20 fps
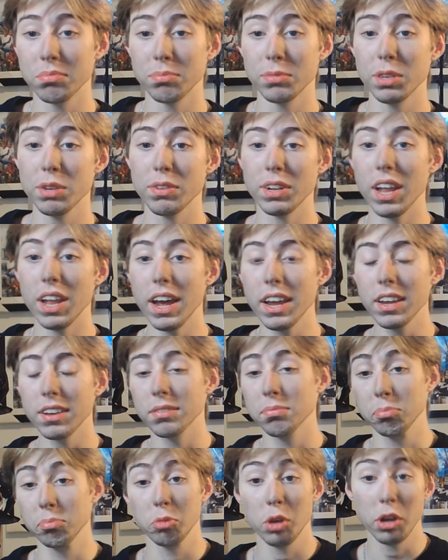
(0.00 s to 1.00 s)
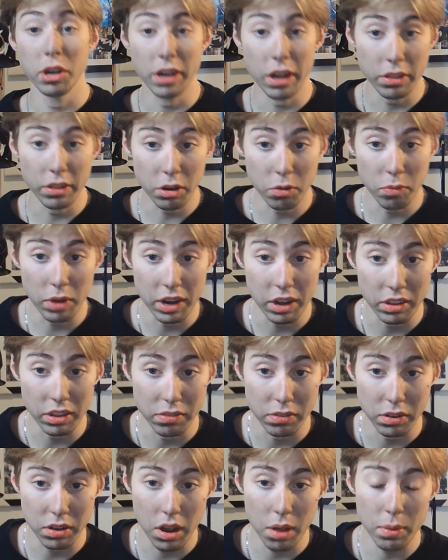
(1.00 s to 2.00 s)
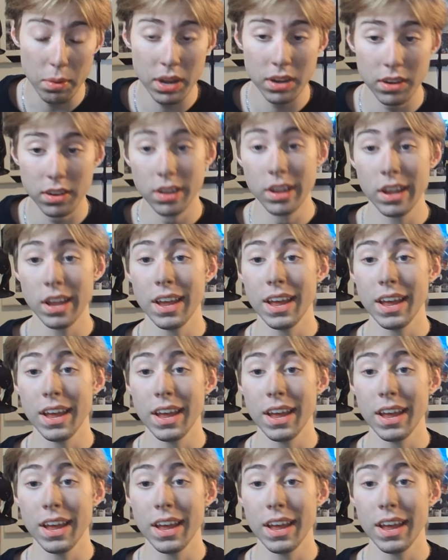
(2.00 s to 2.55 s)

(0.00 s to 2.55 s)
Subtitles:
leave a like. While you're down there, why not leave a comment?